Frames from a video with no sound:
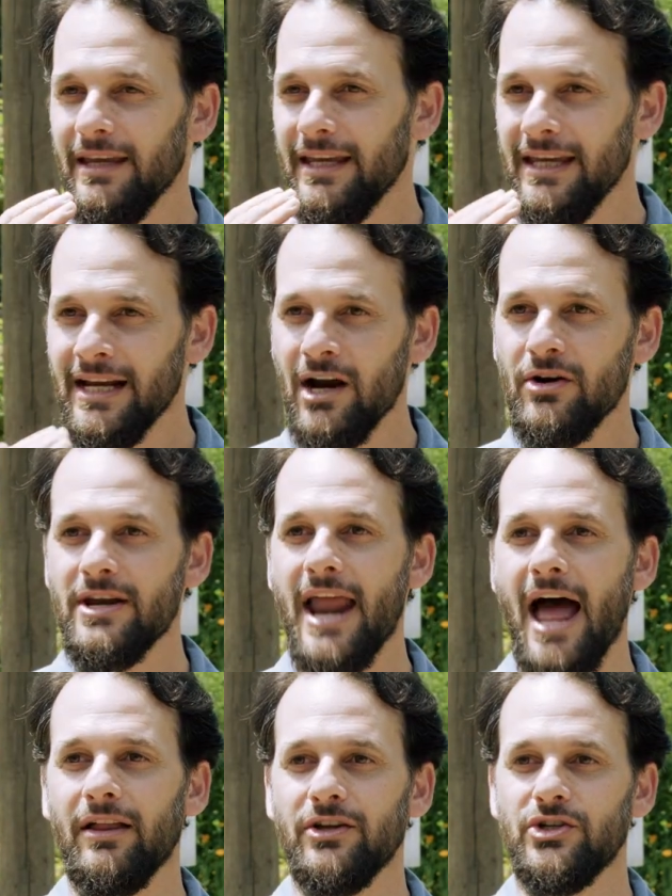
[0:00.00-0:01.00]
In our
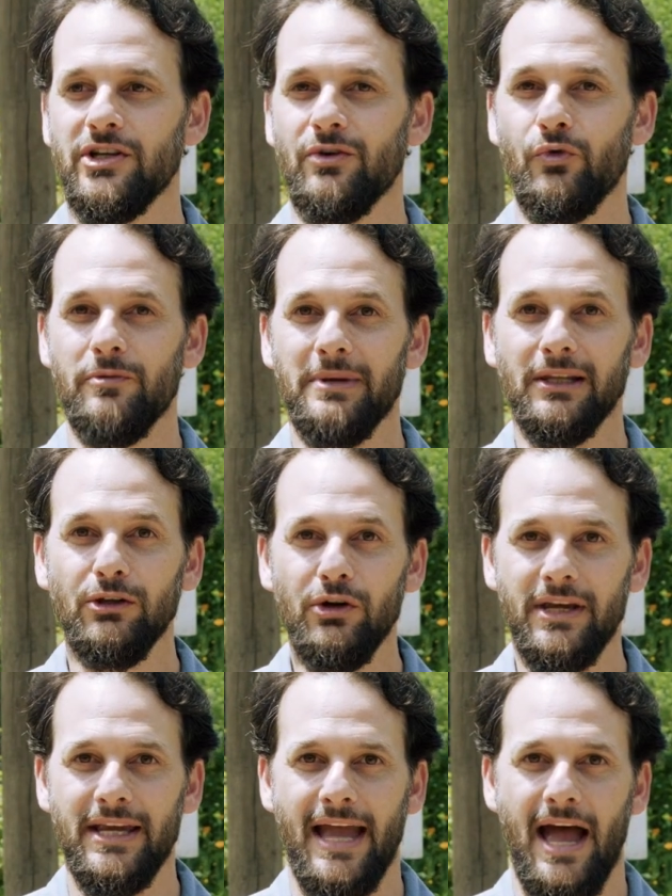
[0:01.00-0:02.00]
analogy that we've been
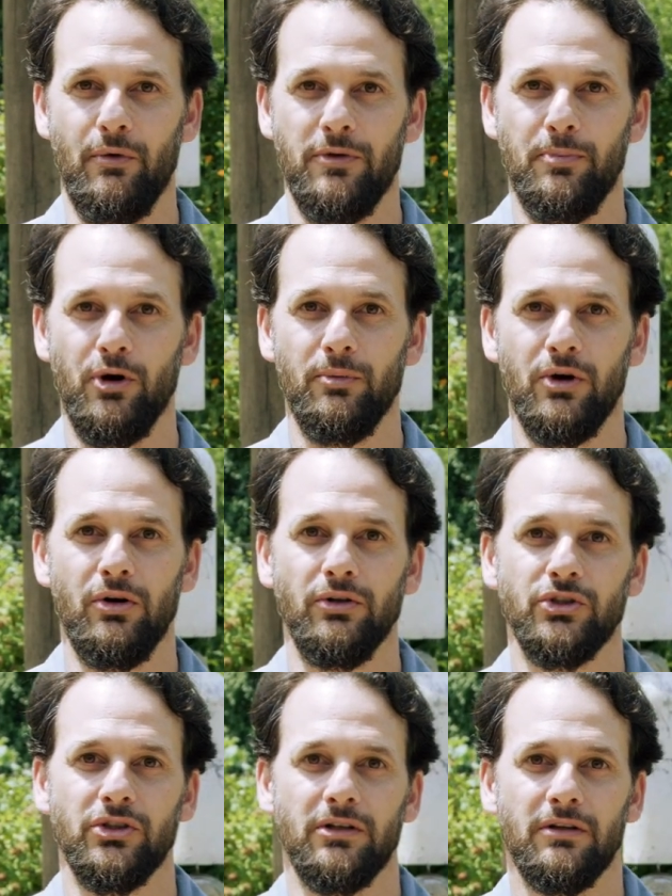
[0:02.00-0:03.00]
looking at with
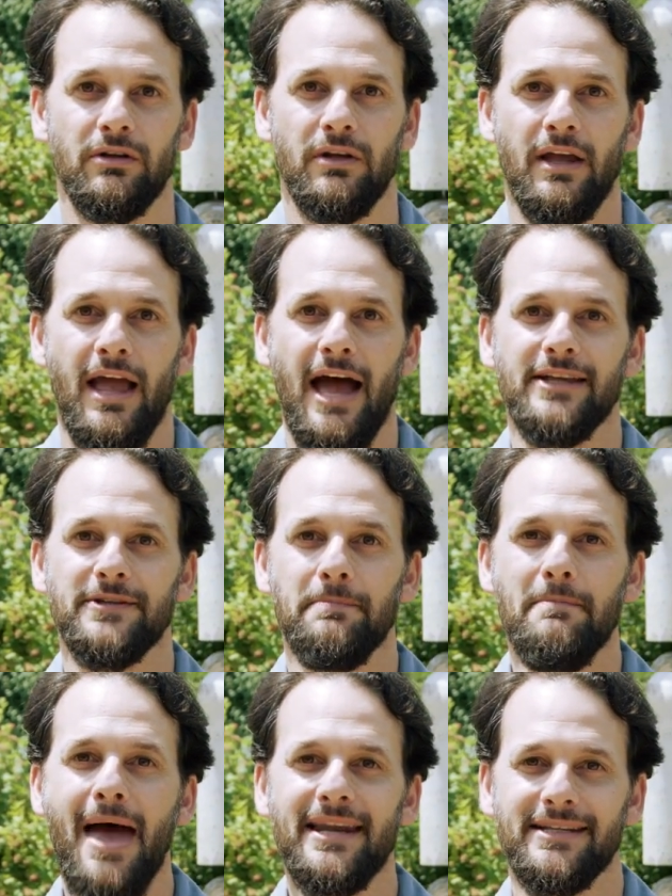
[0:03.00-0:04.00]
permaculture as
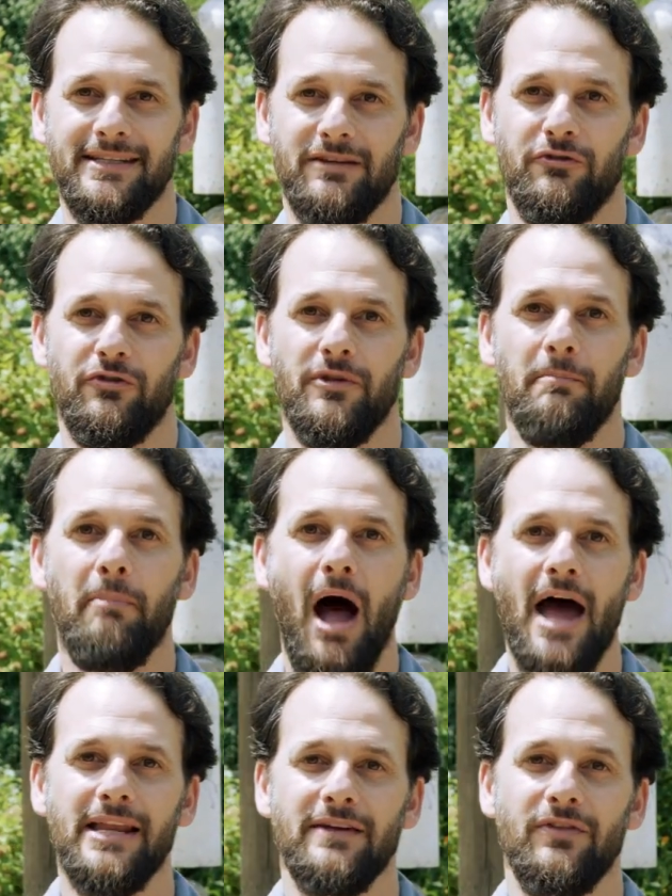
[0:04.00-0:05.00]
medicine for the
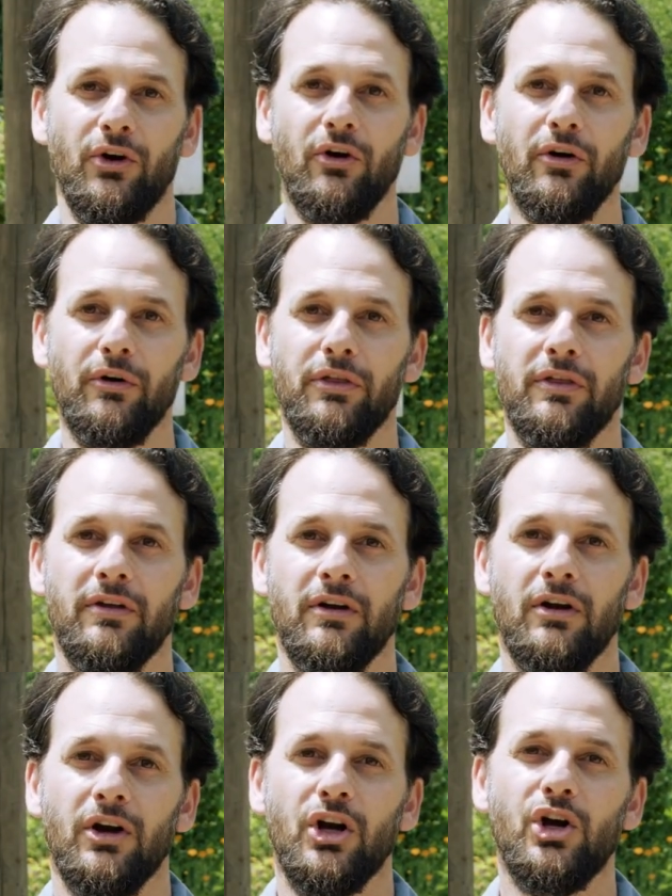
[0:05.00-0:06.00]
body of the earth,
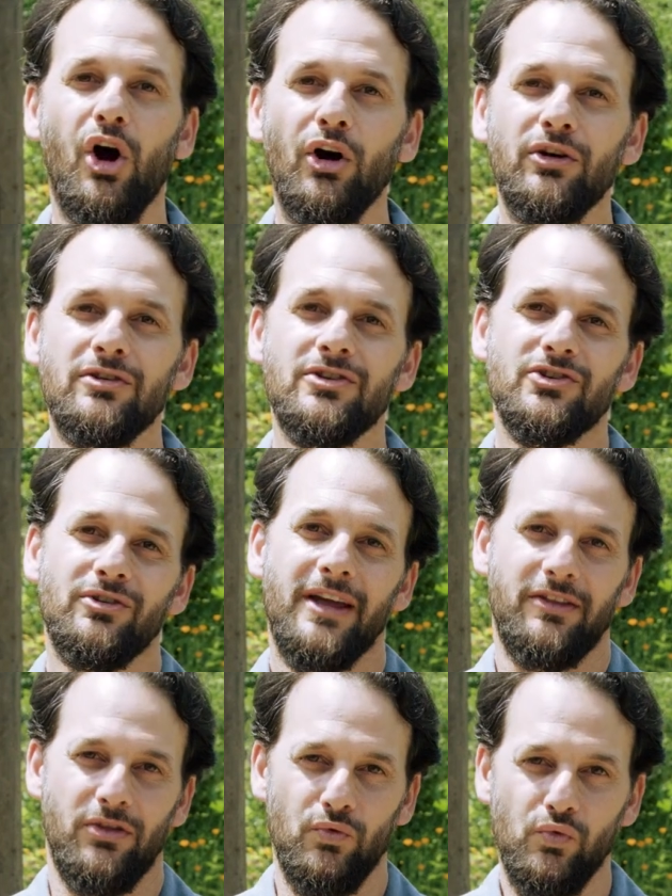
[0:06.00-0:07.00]
gardens are
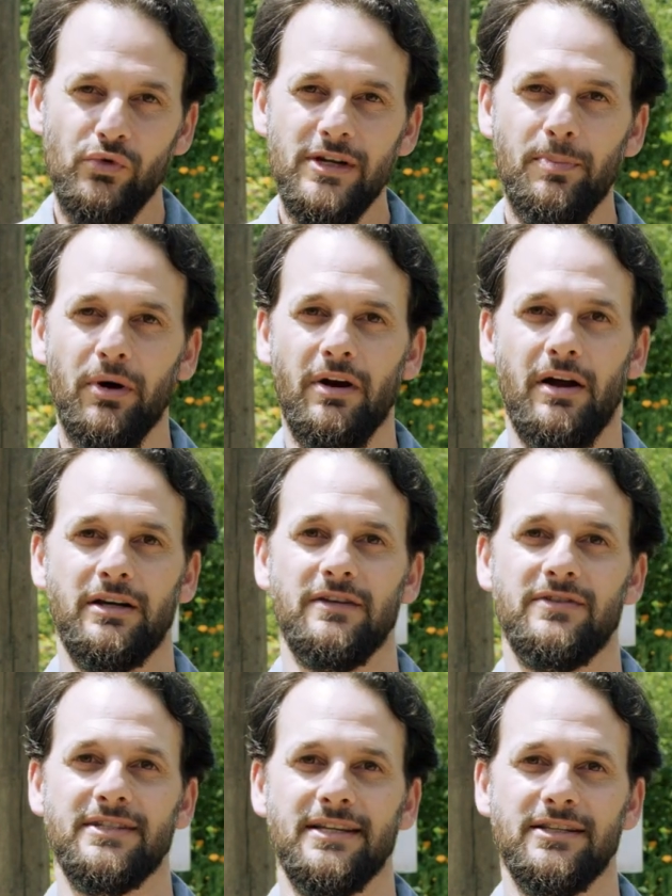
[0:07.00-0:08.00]
like the
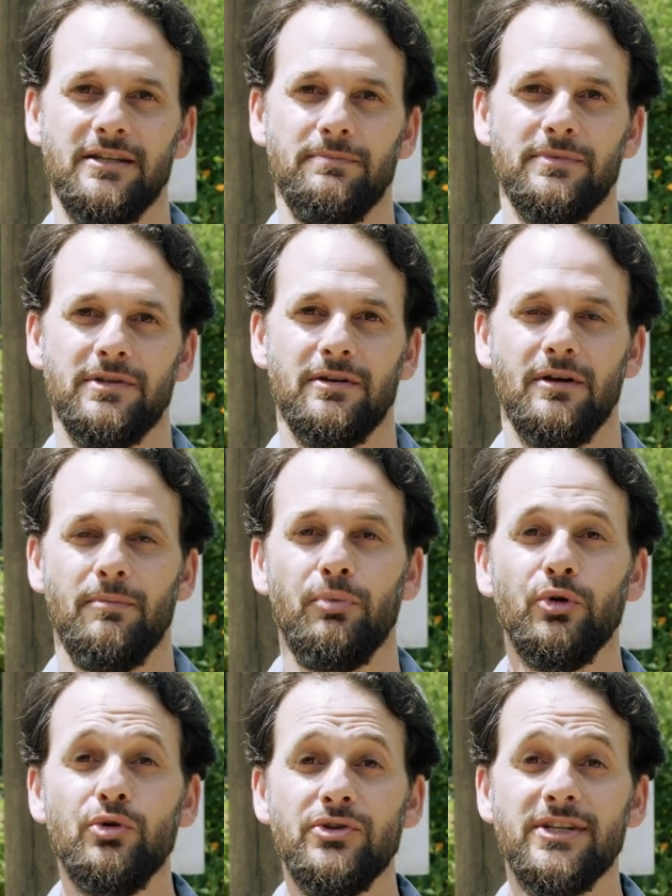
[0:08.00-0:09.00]
reproductive systems,
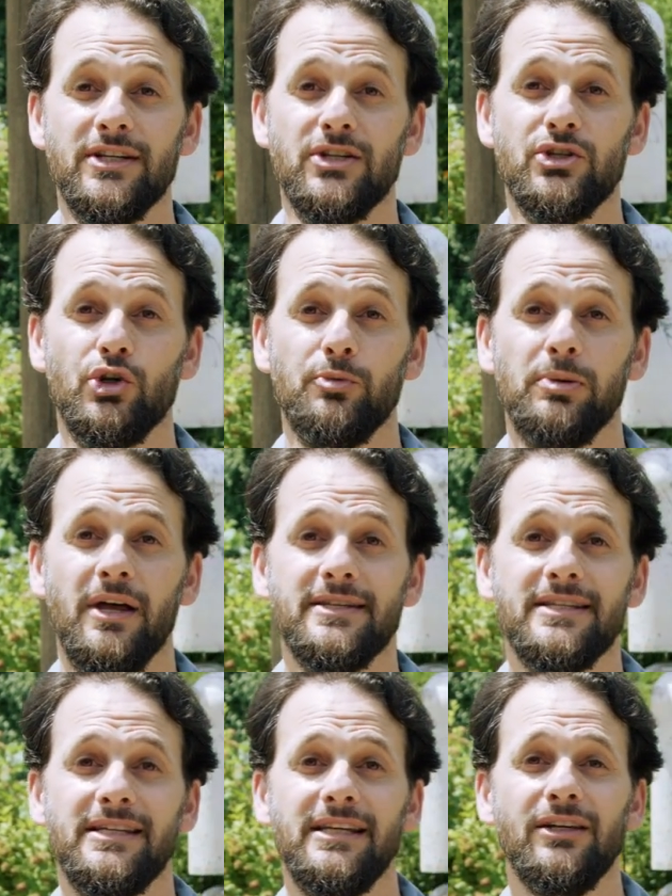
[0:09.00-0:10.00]
producing
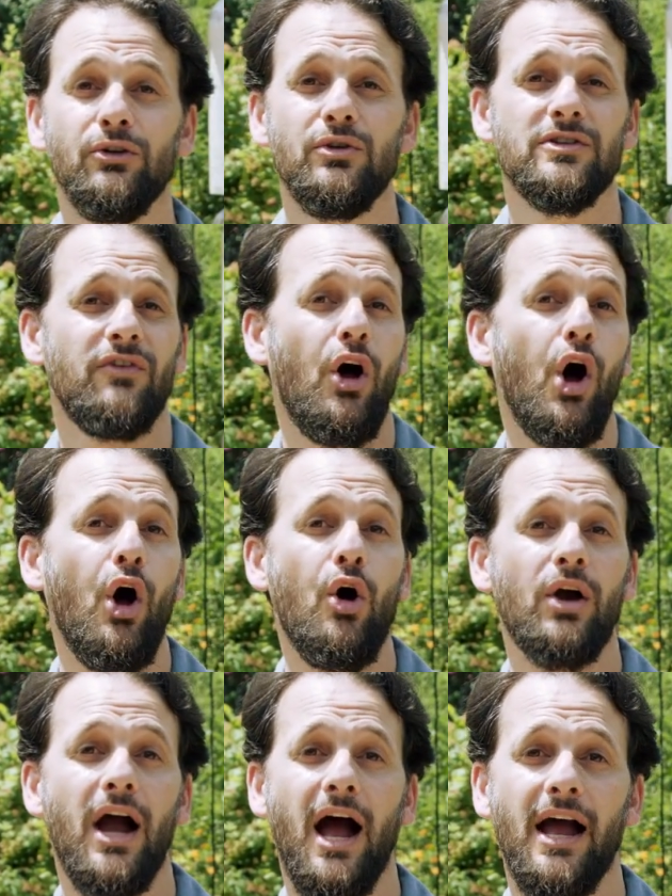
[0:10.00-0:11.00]
surplus yields of
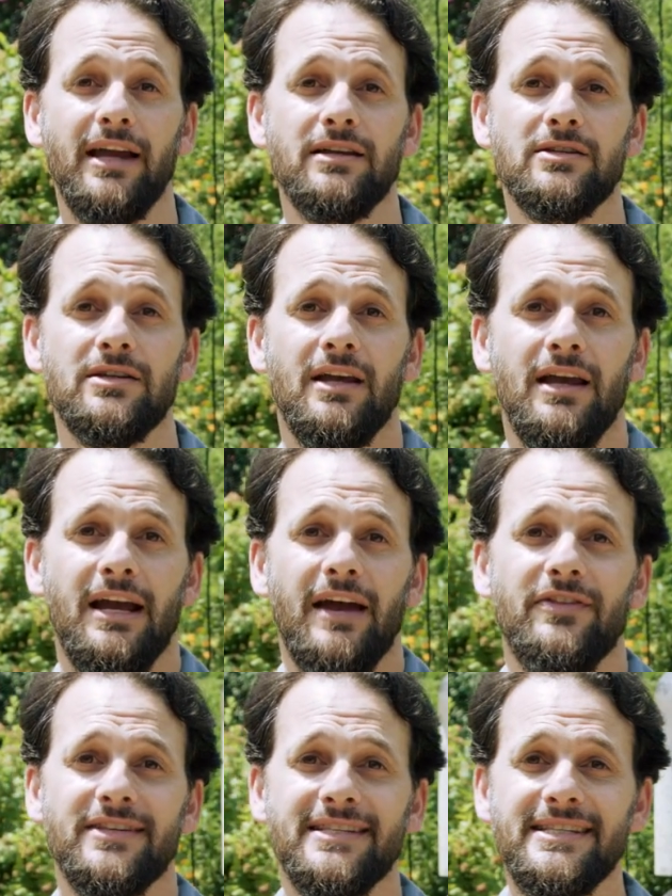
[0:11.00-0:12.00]
all kinds
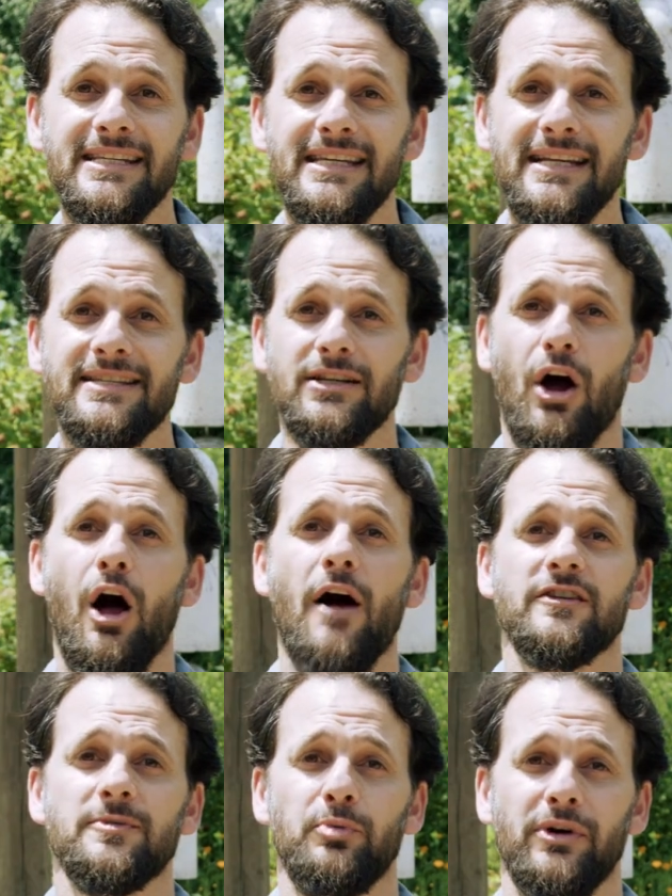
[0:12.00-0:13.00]
and the seeds and
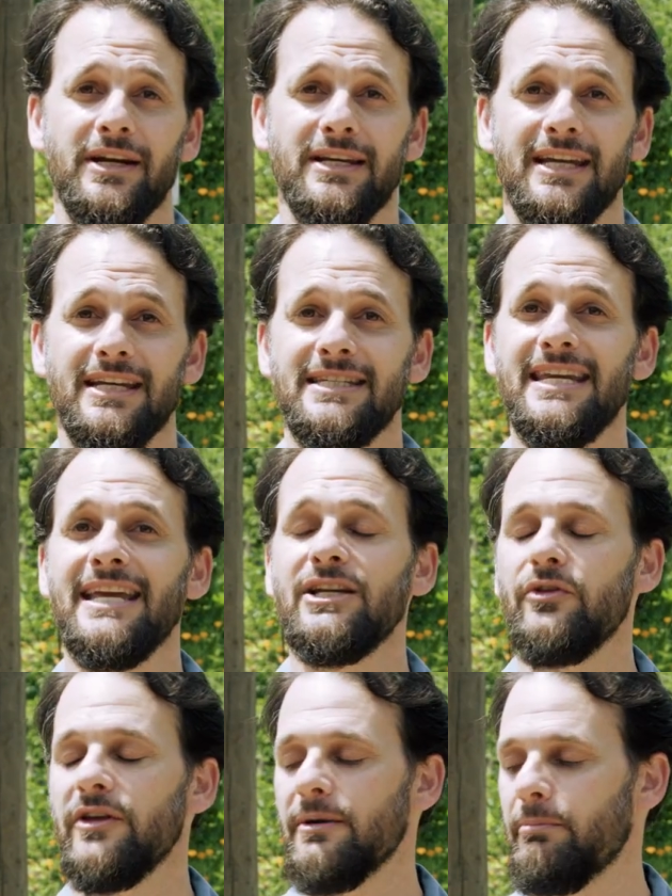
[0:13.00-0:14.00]
offspring to
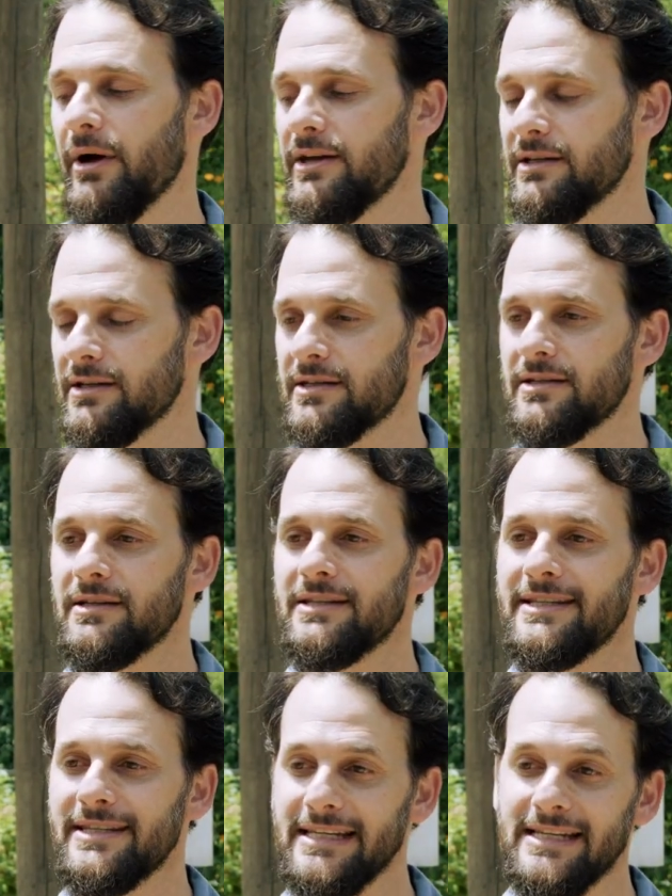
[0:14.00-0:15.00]
continue the abundance
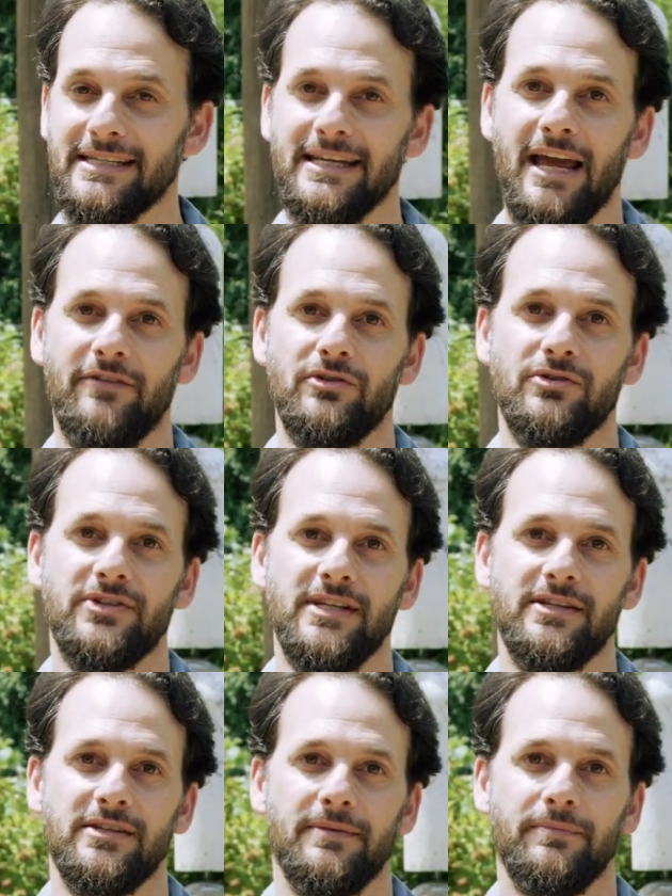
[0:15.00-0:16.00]
season after
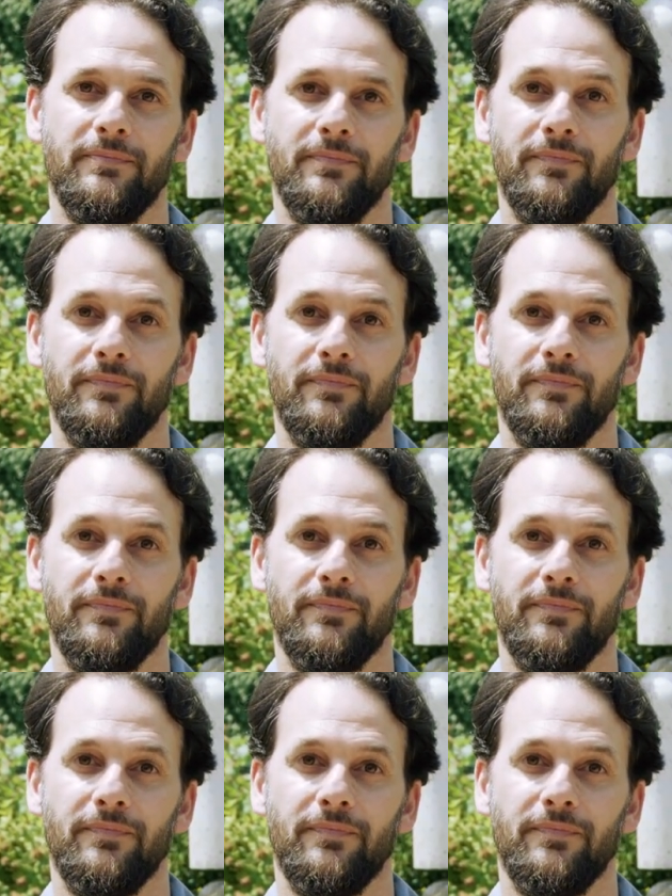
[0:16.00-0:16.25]
season.